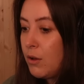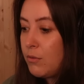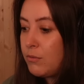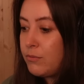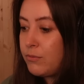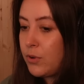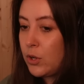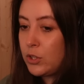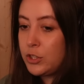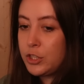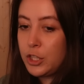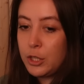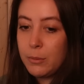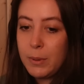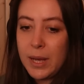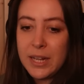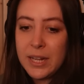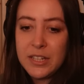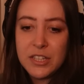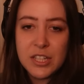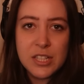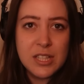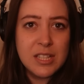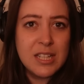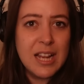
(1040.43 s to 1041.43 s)
volume,
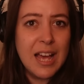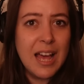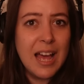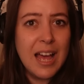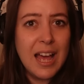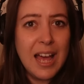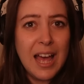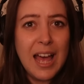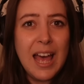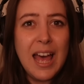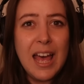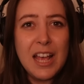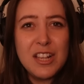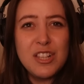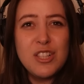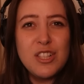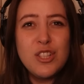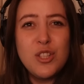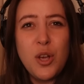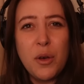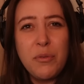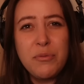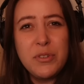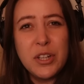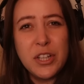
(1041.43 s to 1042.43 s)
and just a
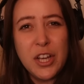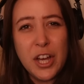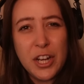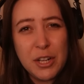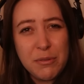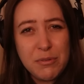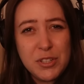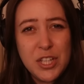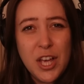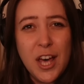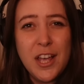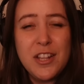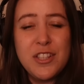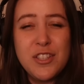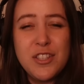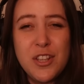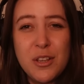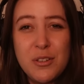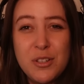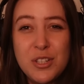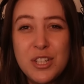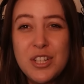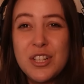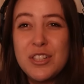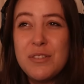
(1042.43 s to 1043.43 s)
softer kind of touch
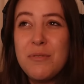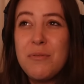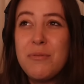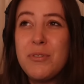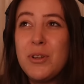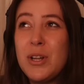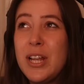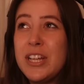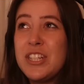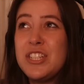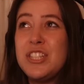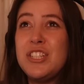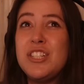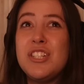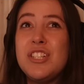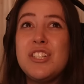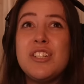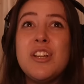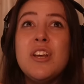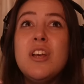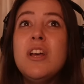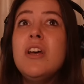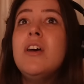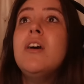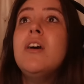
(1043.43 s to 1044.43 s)
so she doesn't feel like she's just